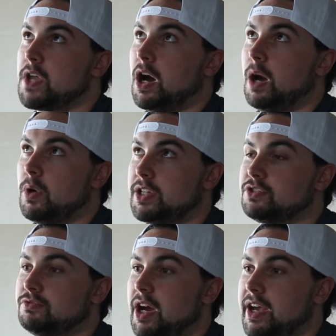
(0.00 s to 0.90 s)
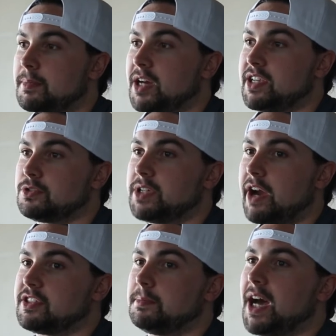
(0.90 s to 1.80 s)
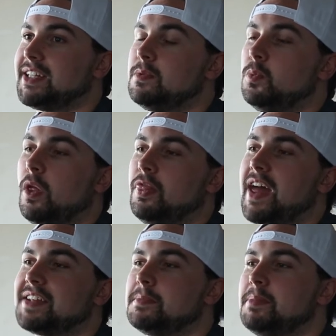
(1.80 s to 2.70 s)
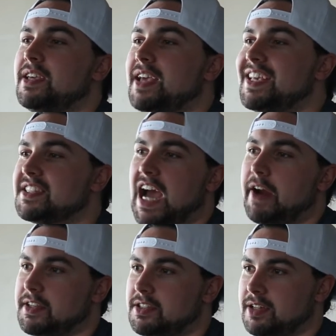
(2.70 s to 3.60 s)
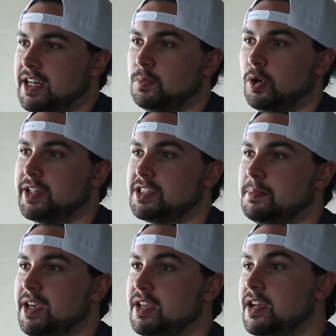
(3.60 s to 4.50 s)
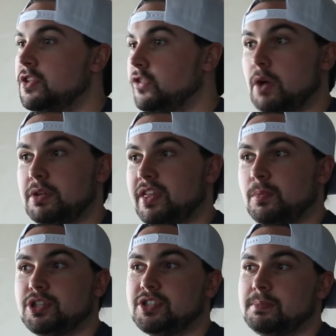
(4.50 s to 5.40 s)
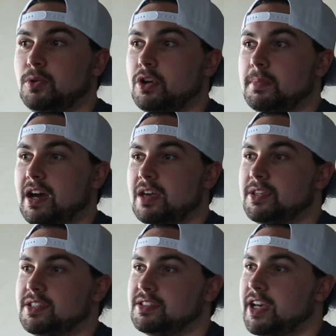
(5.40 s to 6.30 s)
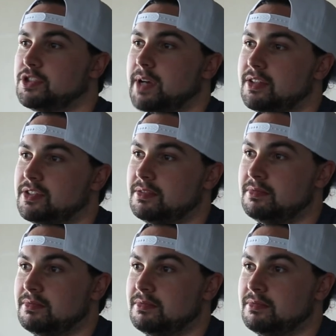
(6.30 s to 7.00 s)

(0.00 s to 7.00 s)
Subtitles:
I wanted to write a bisexual character, but I didn't want that to be his character. I didn't want it to be the only thing which is important about him is his sexuality.